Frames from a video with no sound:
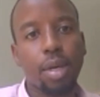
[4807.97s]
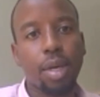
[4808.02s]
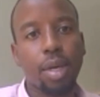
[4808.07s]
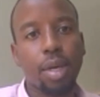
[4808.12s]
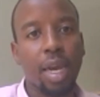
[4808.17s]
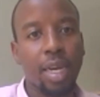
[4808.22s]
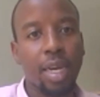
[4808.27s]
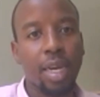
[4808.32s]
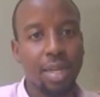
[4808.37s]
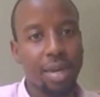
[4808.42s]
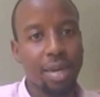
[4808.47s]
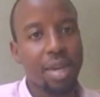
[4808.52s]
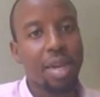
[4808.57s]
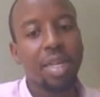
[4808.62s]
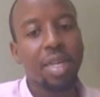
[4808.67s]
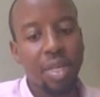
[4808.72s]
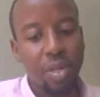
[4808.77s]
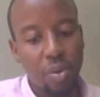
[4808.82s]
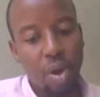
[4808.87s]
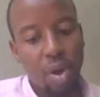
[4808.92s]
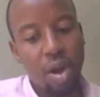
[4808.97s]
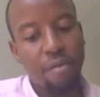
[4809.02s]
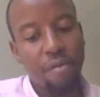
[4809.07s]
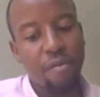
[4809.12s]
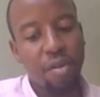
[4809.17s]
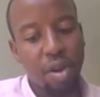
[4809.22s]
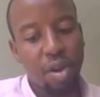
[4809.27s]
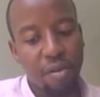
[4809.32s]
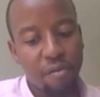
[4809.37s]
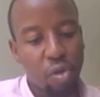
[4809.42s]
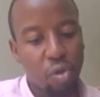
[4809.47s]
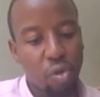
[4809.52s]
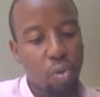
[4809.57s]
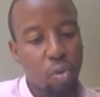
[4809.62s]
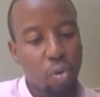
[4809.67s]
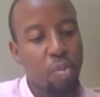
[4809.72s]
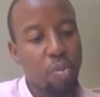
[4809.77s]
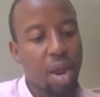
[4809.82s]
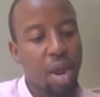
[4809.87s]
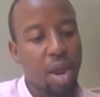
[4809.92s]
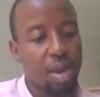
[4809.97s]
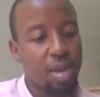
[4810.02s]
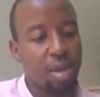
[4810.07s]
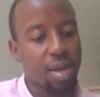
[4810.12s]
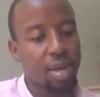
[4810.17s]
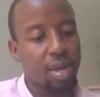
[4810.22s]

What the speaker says: hectic, unless you are a very visual brand.